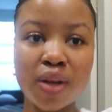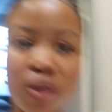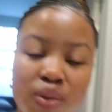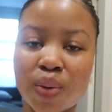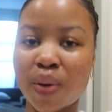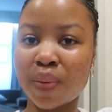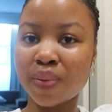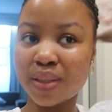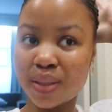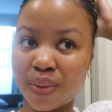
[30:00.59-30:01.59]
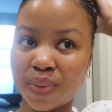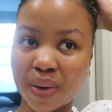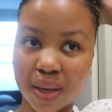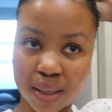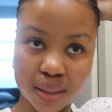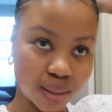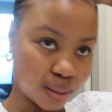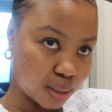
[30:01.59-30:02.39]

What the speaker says: So I will see you guys